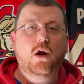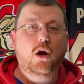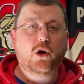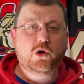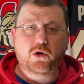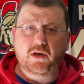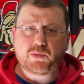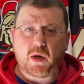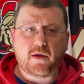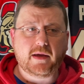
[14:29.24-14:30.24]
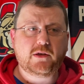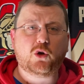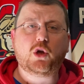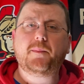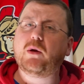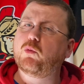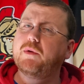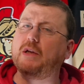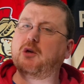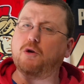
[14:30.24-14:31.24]
are good as well. Like they're going to be
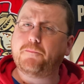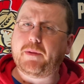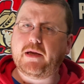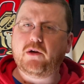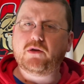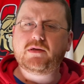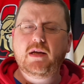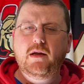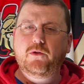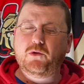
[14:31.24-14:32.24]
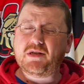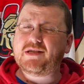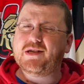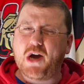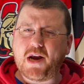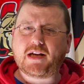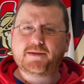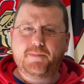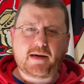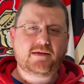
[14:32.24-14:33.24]
really good players. They're just not
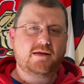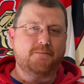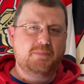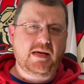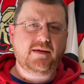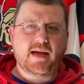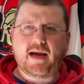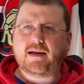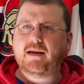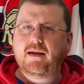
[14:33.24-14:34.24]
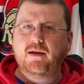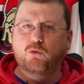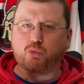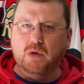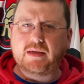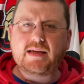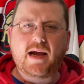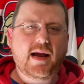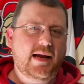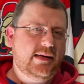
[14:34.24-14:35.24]
expected to be that really
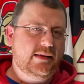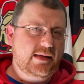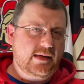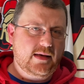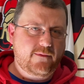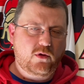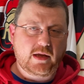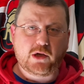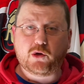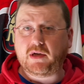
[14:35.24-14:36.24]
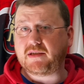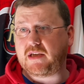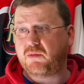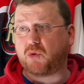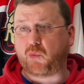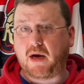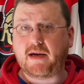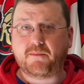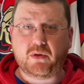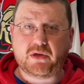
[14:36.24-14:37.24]
high-end elite level like you're going to see with Wright
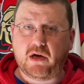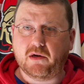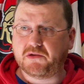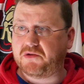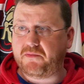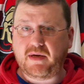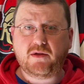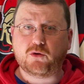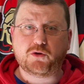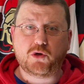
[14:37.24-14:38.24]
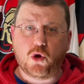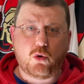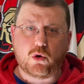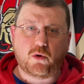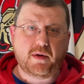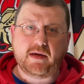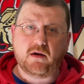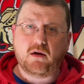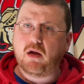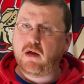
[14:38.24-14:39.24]
and Bedard. So to me, there's no hurry
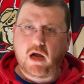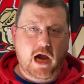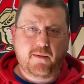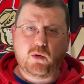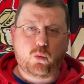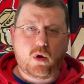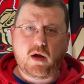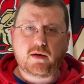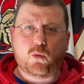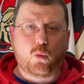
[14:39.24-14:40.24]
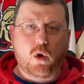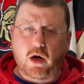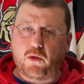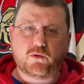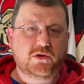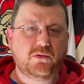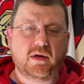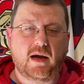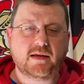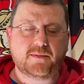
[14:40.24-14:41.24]
here. I would want one of those two
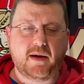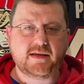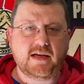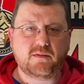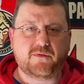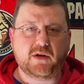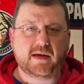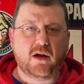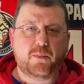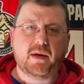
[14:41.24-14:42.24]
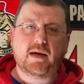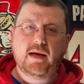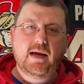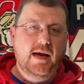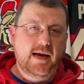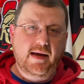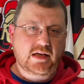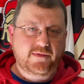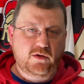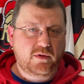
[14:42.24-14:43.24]
guys on my team if you can help it in the
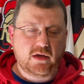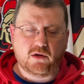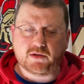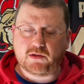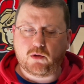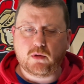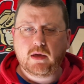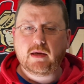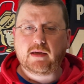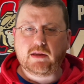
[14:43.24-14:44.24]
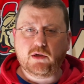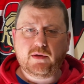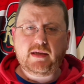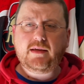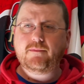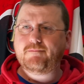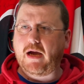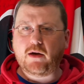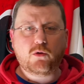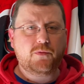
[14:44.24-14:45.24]
next few years. So clearly,
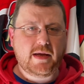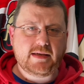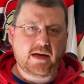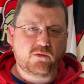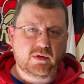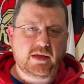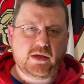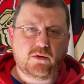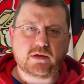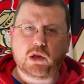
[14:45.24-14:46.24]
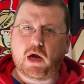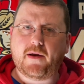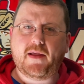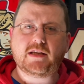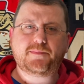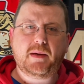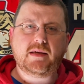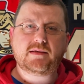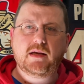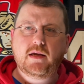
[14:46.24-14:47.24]
I don't think they really use a lot of that
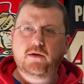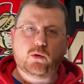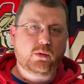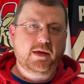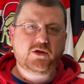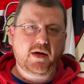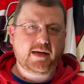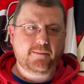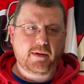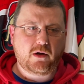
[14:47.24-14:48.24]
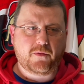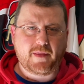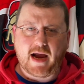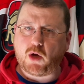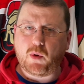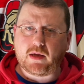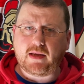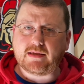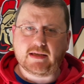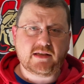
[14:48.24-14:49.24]
space to really try to get better that quickly,
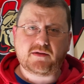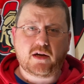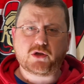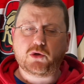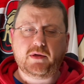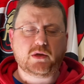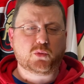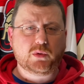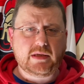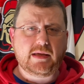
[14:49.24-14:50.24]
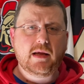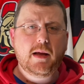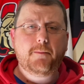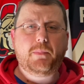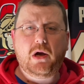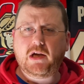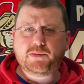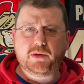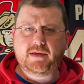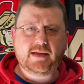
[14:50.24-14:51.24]
because I'm just not sure that it's really
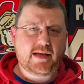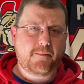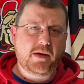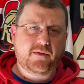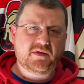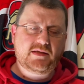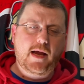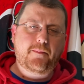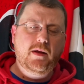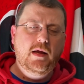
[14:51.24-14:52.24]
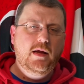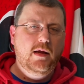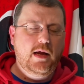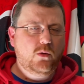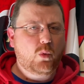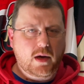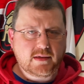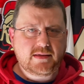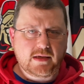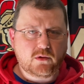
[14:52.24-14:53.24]
possible to take that big of a step in one
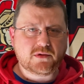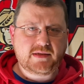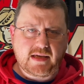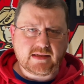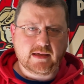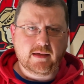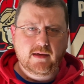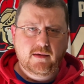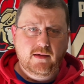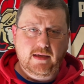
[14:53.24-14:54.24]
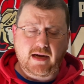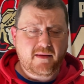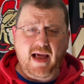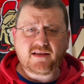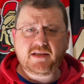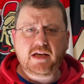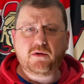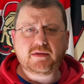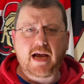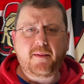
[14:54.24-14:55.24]
single season. And then lastly
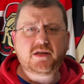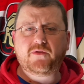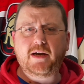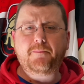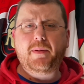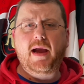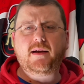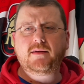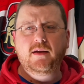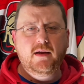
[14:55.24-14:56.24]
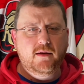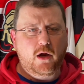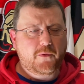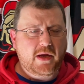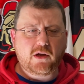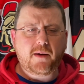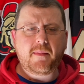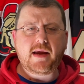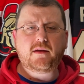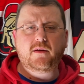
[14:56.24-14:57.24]
here is, how much of an impact are they going to
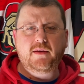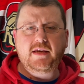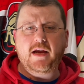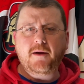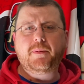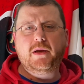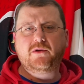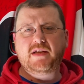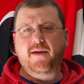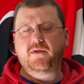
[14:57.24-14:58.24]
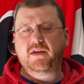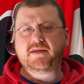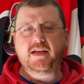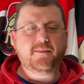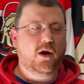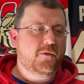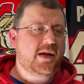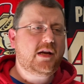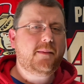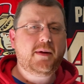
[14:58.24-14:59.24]
make the young players have on this team? Are they
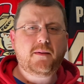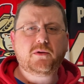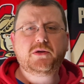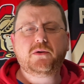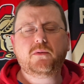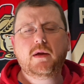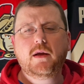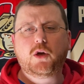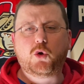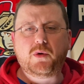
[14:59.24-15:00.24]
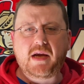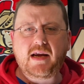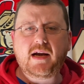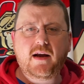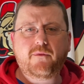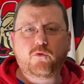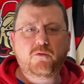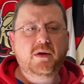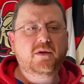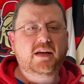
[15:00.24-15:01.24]
going to be able to create enough
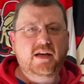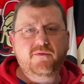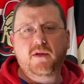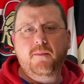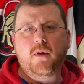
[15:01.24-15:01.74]
room here to give them